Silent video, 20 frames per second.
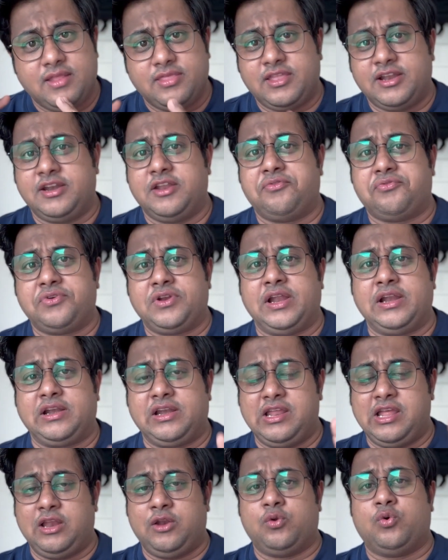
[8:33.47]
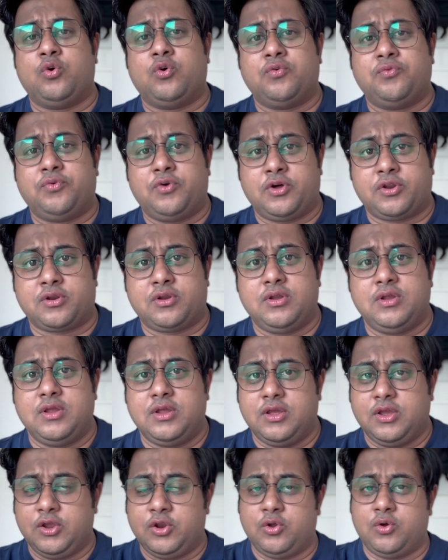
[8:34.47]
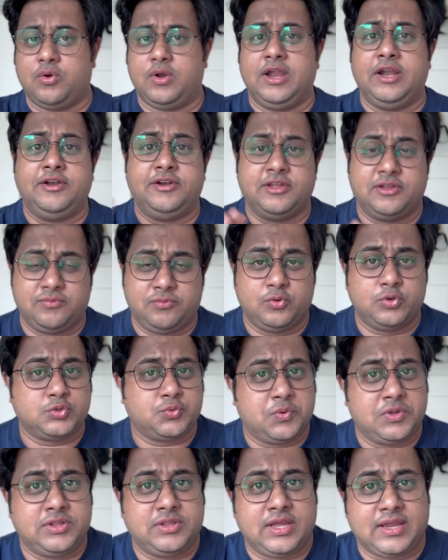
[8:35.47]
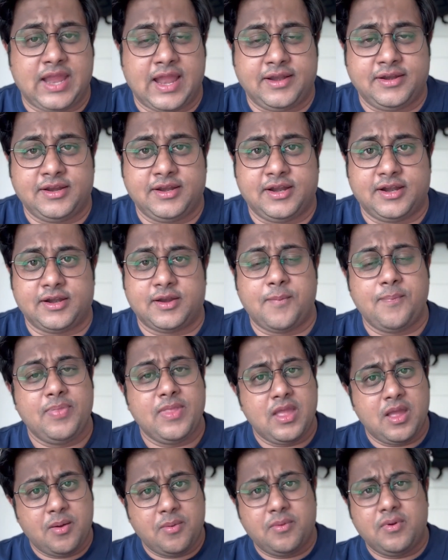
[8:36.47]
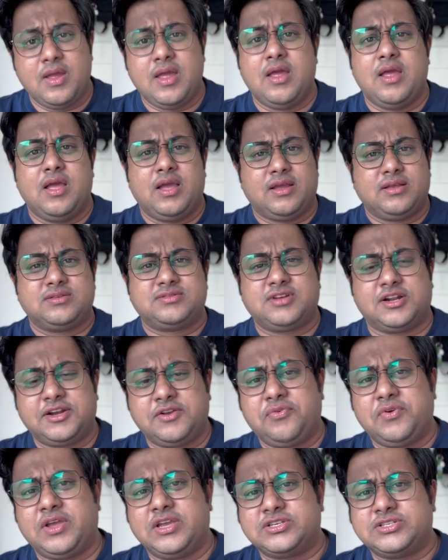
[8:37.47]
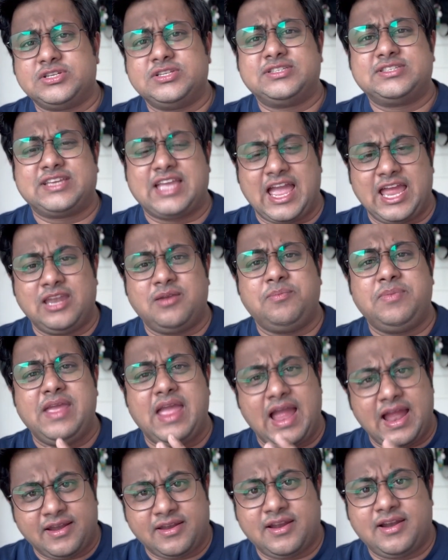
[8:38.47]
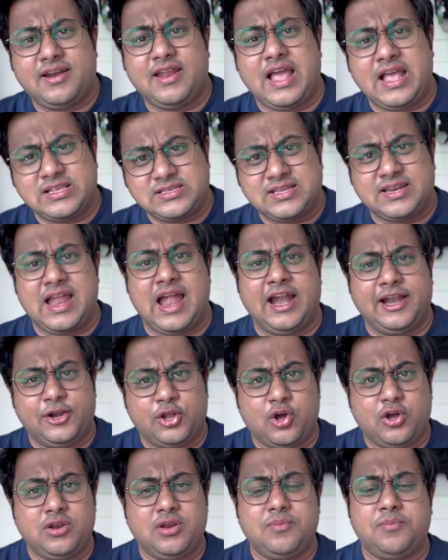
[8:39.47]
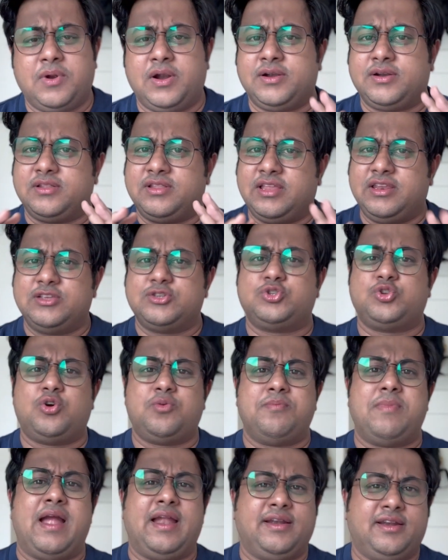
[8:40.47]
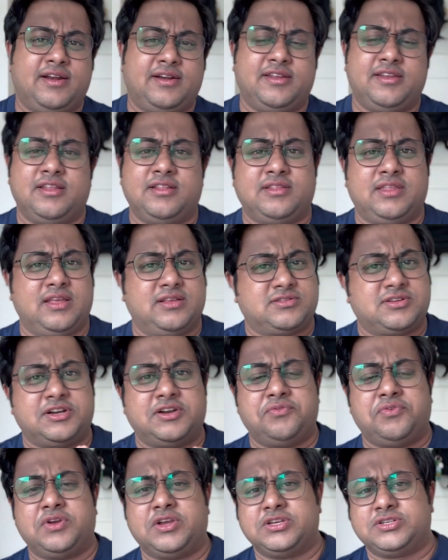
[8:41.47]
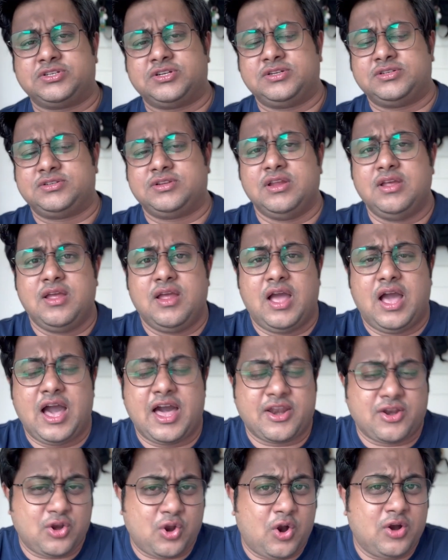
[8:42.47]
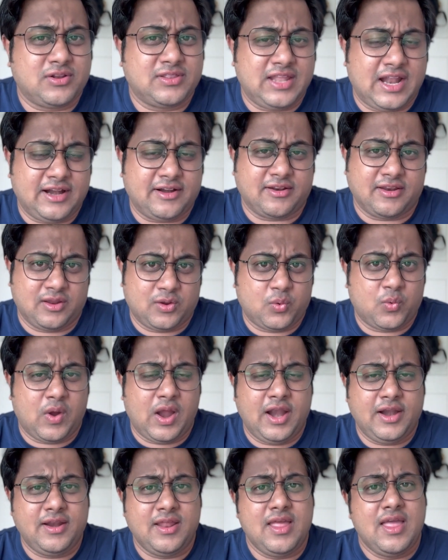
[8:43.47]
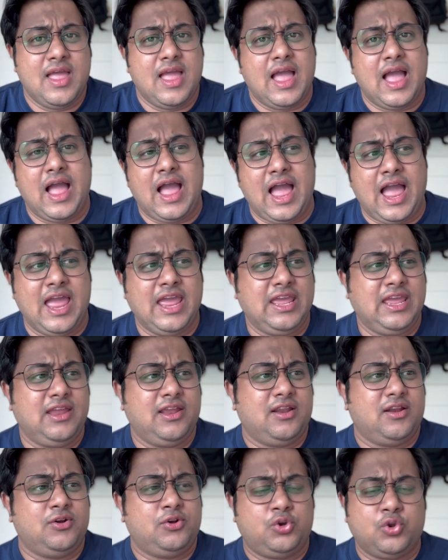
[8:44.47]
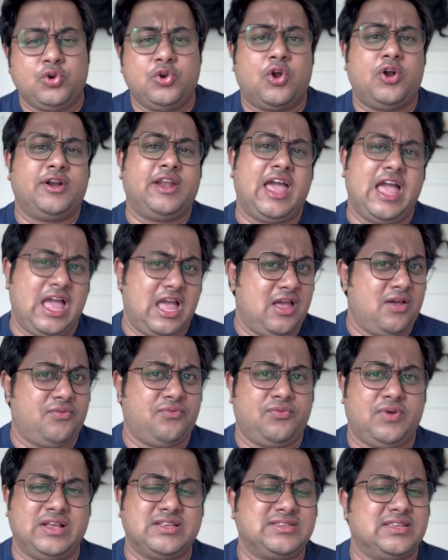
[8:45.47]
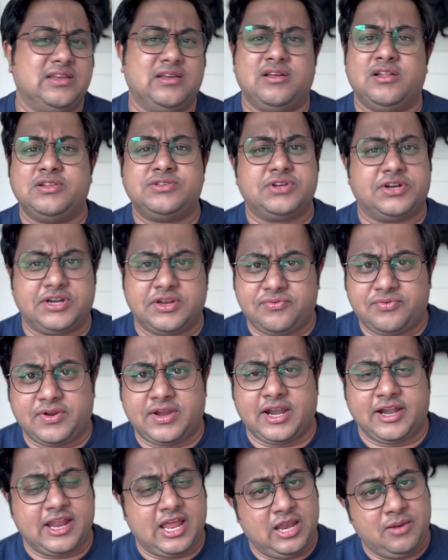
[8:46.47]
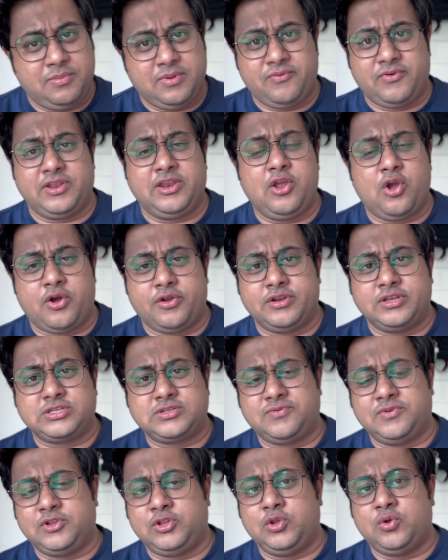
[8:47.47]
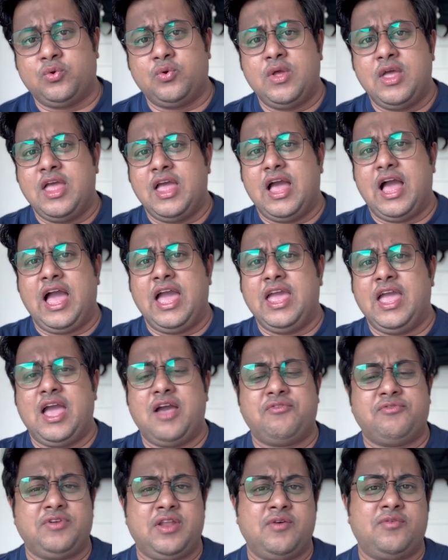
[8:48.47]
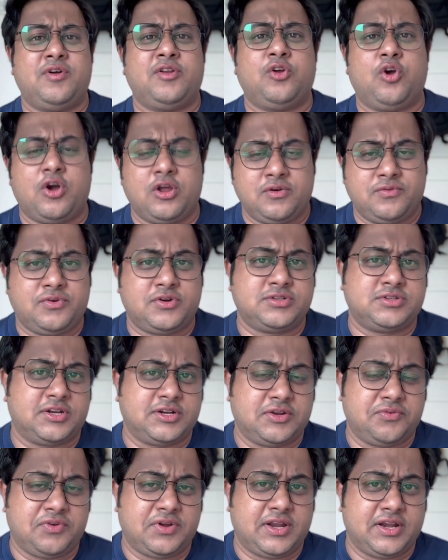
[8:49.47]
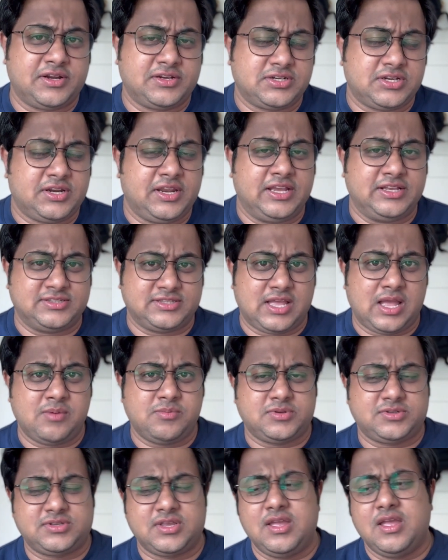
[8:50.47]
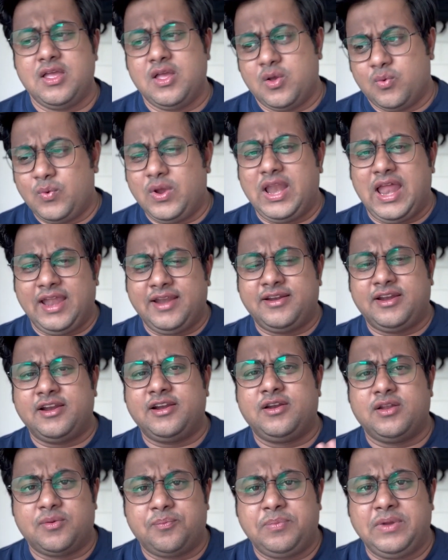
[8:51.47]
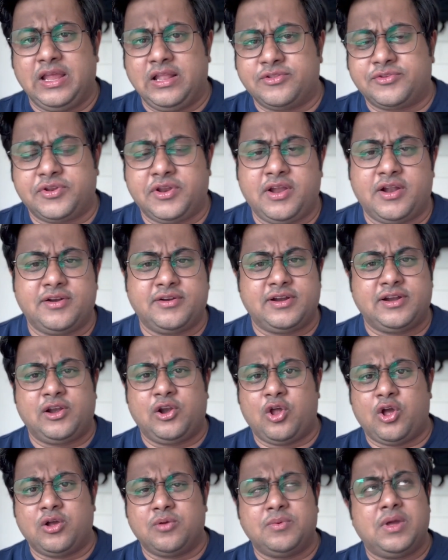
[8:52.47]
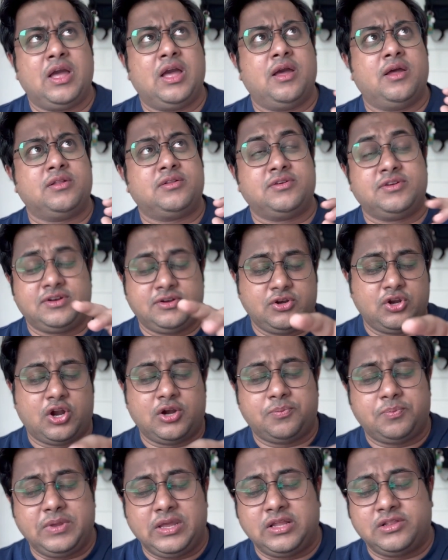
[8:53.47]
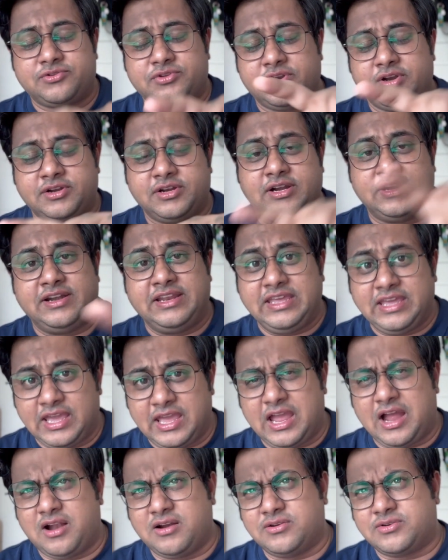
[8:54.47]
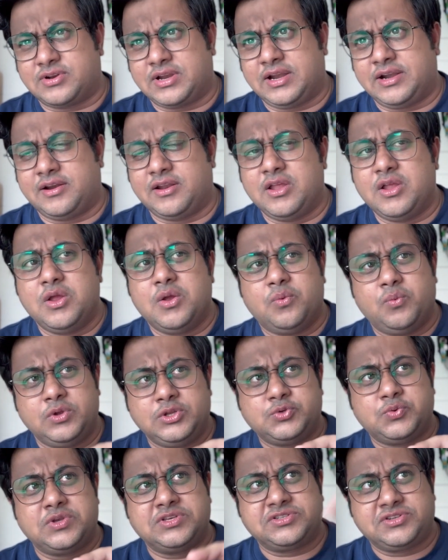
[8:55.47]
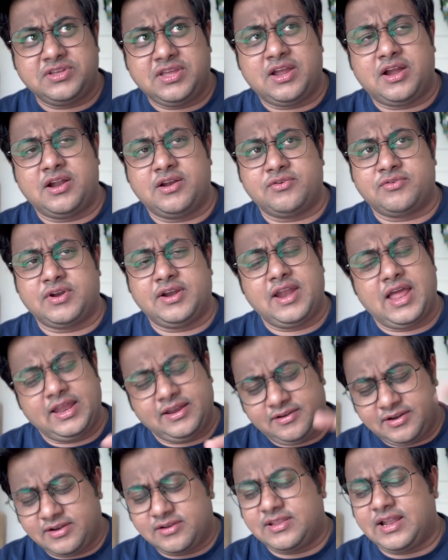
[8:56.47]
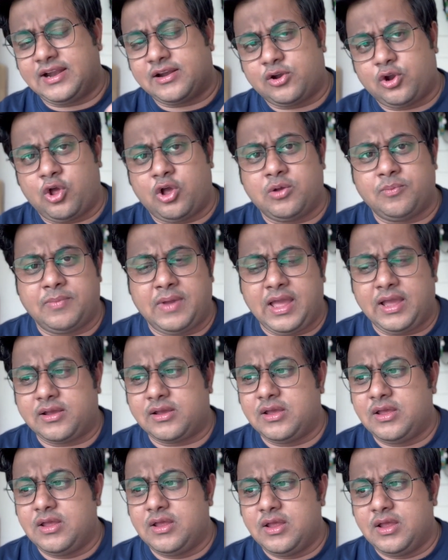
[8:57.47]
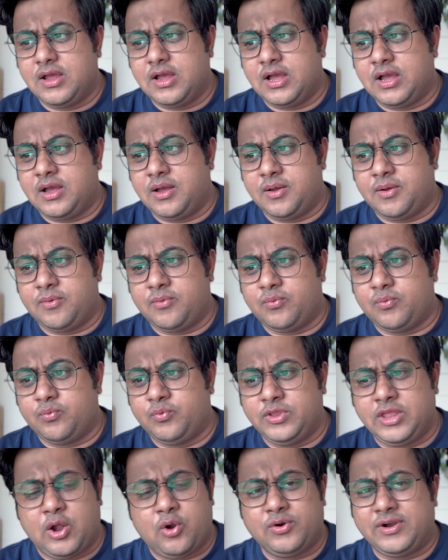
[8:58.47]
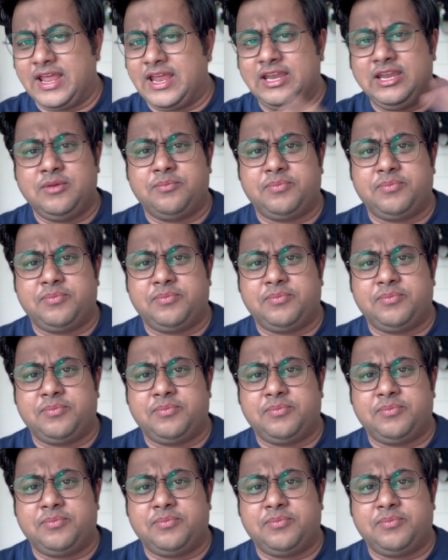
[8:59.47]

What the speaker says: then definitely I'll go for, you know, interviews with the candidate. Certifications can be added as an add-on, but there is no mandatory thing. Certification are not that required. I do not have a single certificate. I'll be very honest with you. I have never gone for certification exams. Well, I did PL300 long, not PL300, DA100, which was DA100. I did that long back. Without any